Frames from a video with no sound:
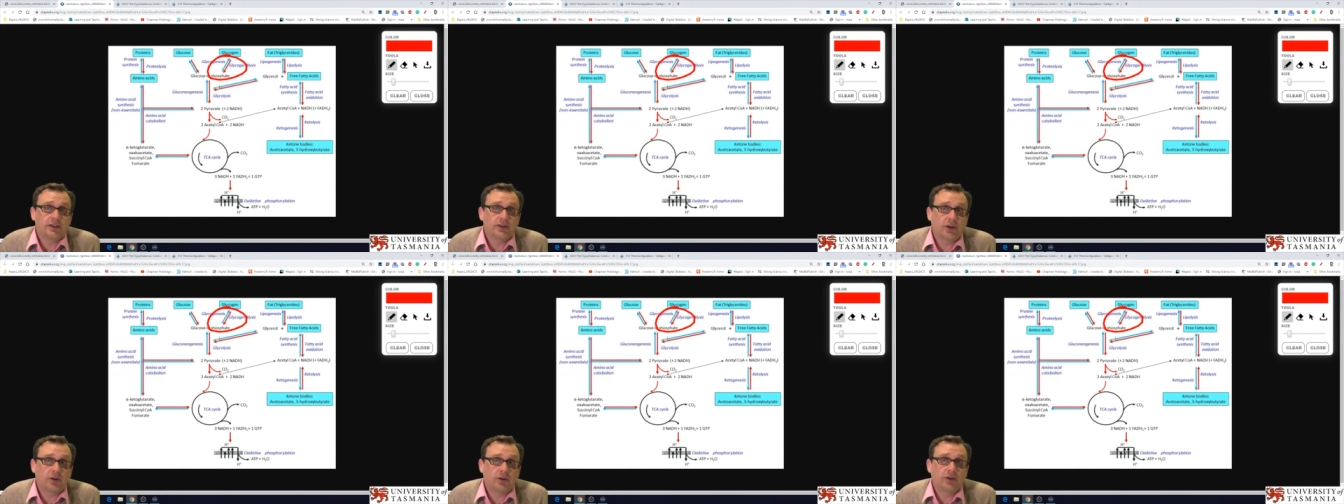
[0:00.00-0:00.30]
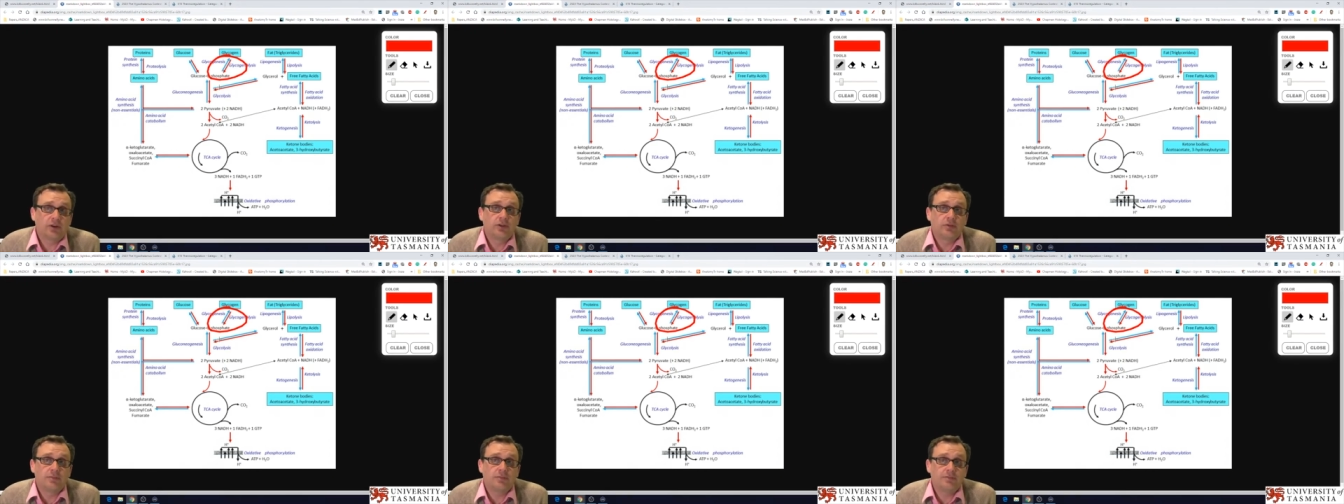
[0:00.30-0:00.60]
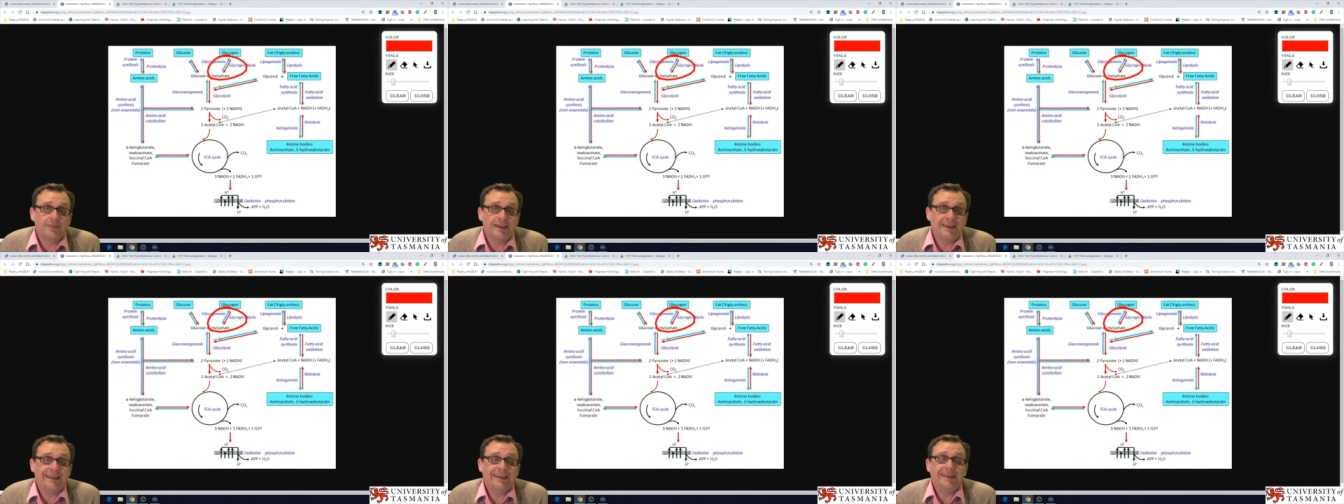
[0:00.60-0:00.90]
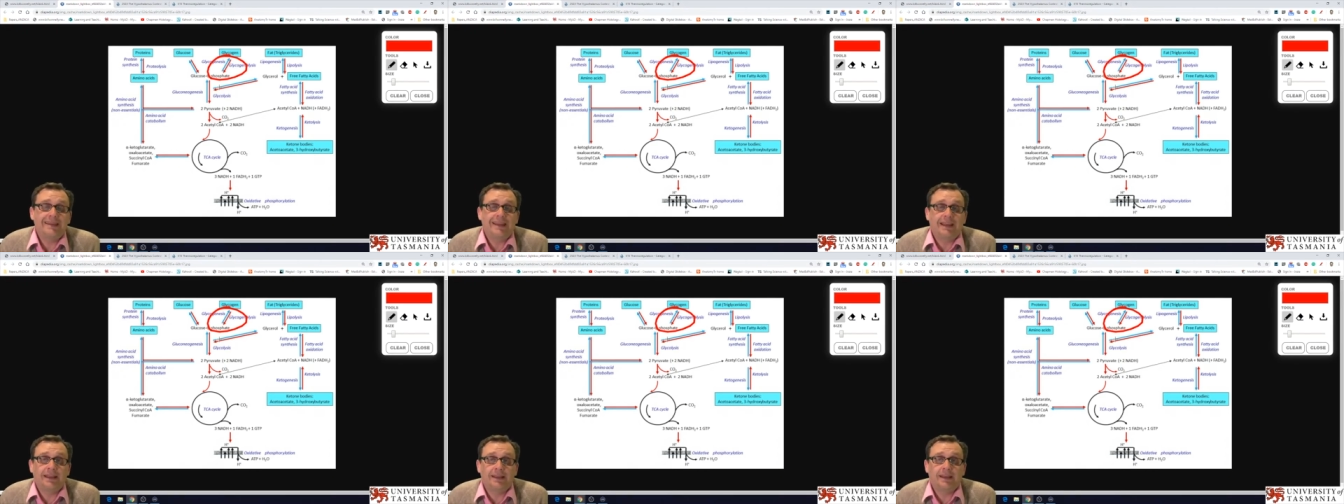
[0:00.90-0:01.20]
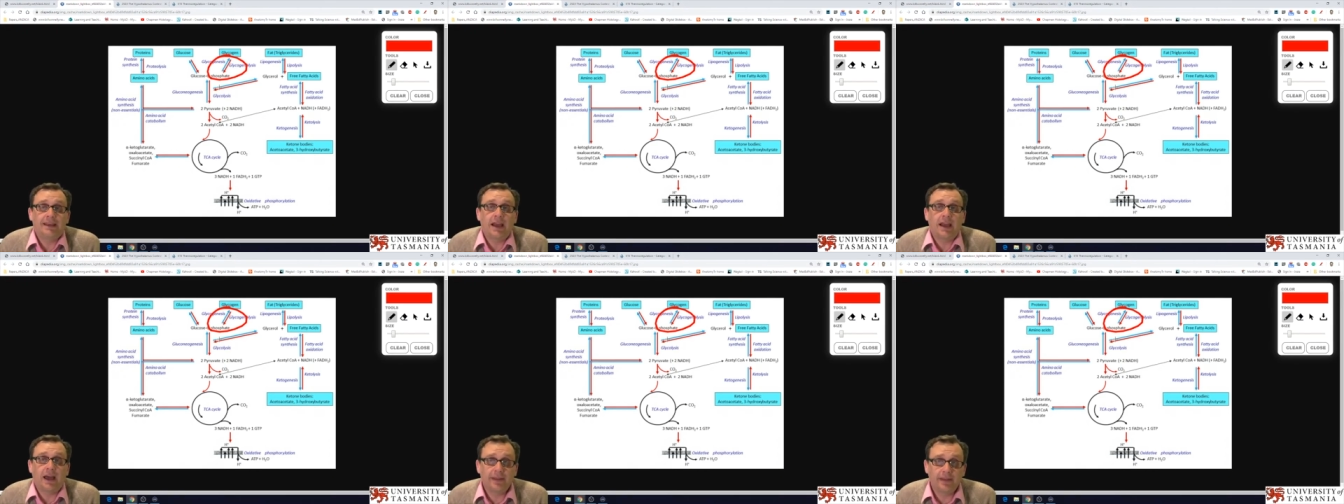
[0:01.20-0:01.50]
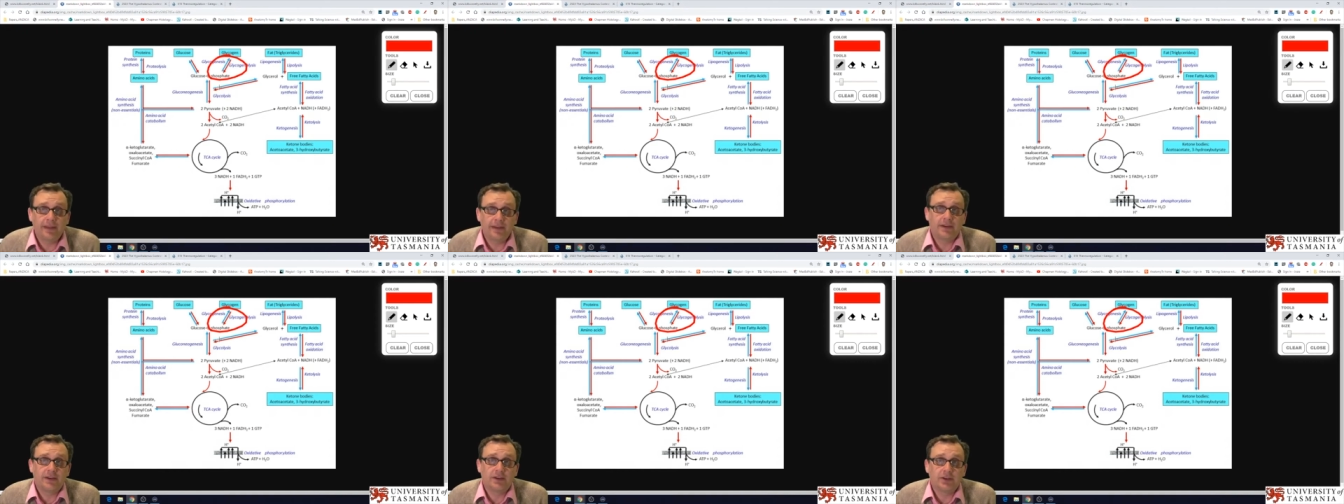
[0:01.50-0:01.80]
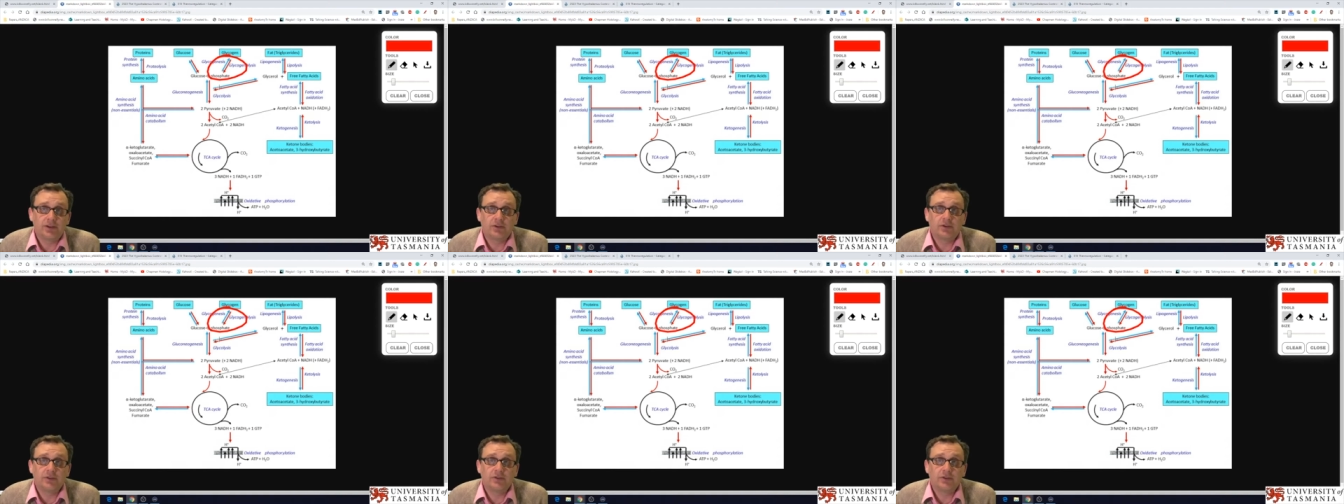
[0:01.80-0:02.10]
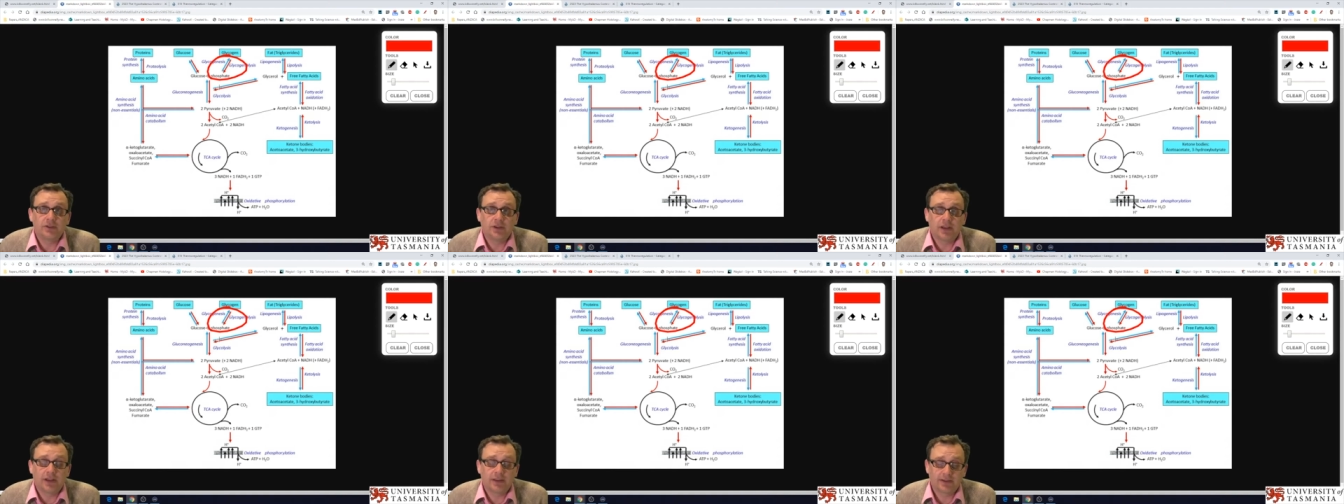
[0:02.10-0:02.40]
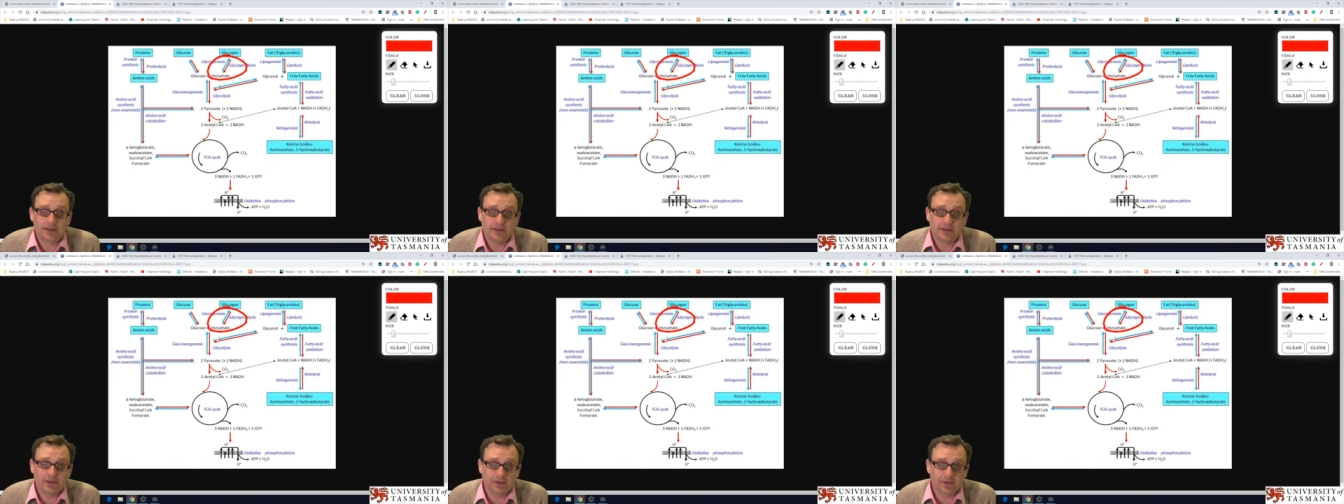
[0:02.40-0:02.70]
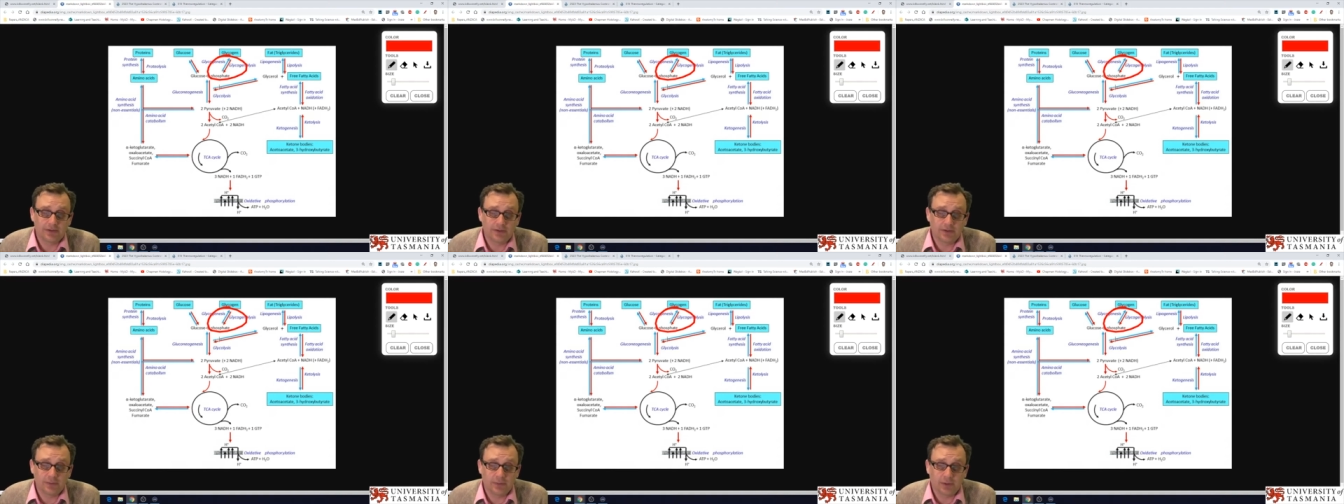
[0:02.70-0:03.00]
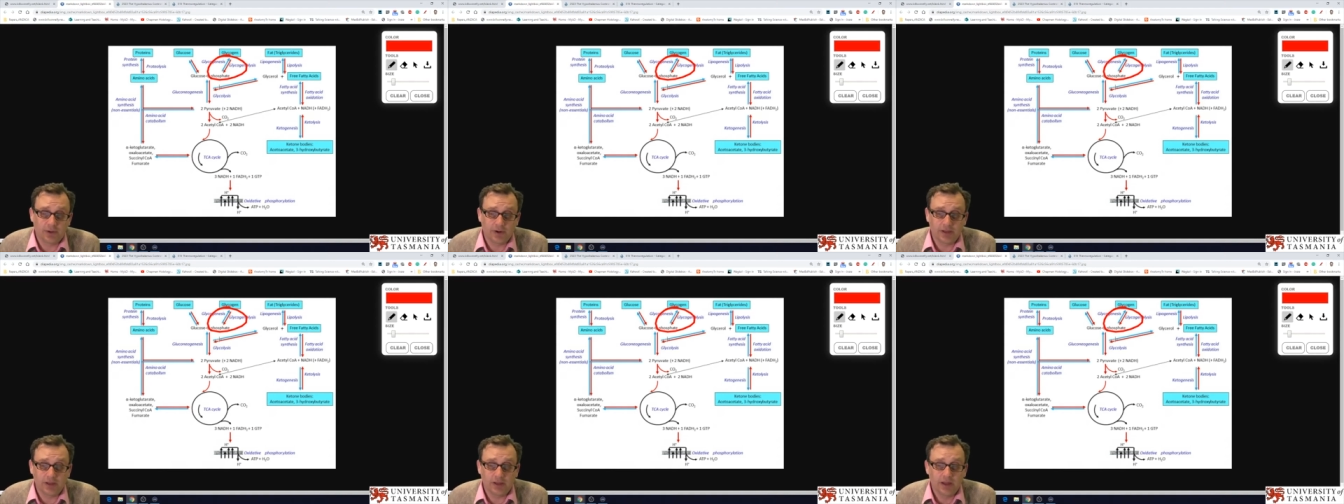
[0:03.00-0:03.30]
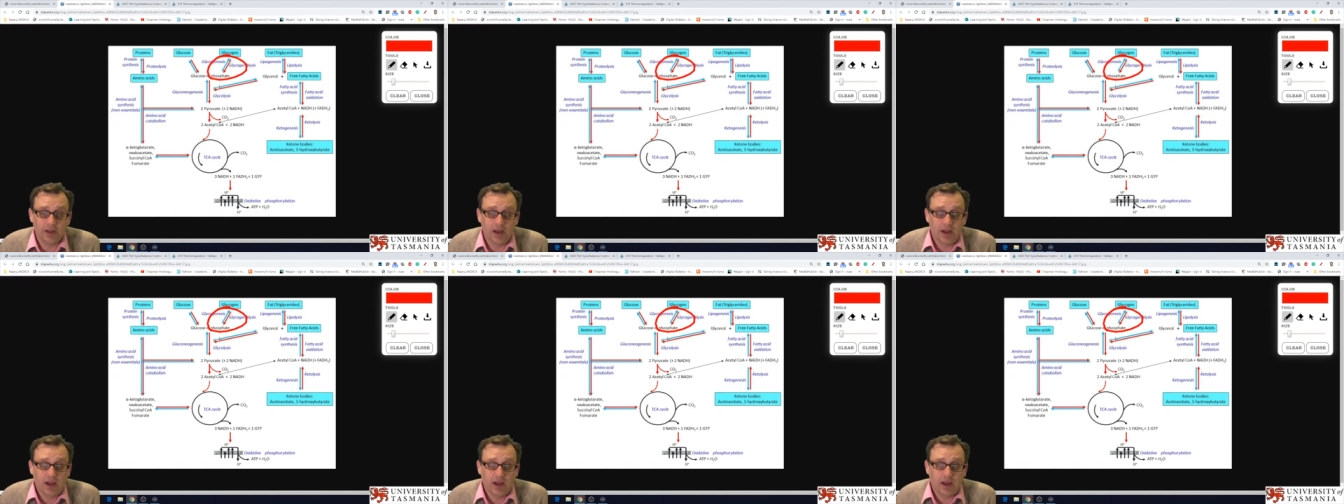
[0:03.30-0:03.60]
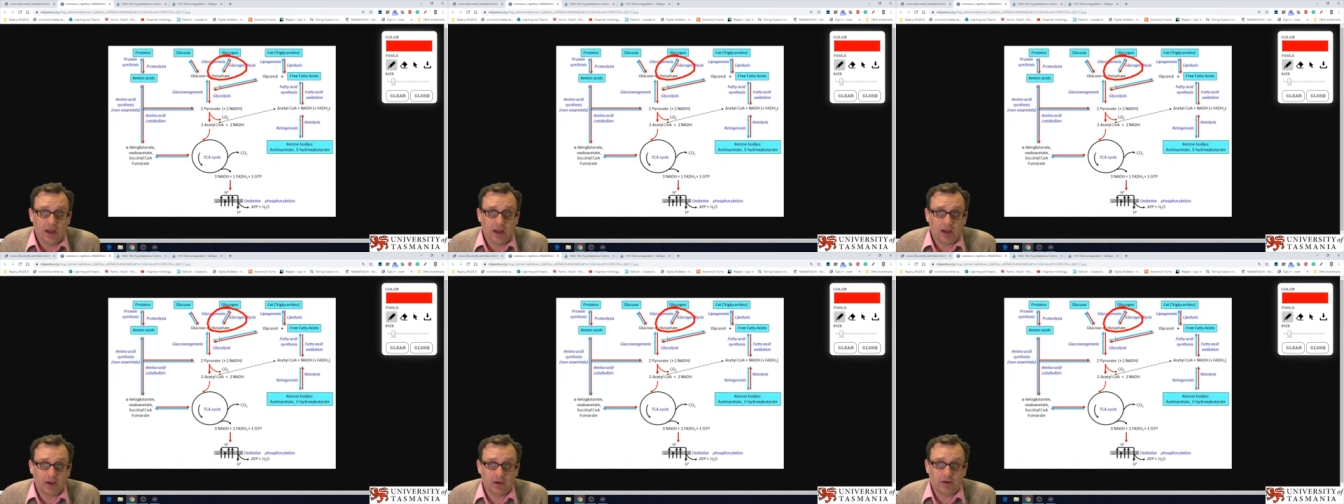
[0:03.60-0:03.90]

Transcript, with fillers: And that's going to mean that the other tissues and other cells in the body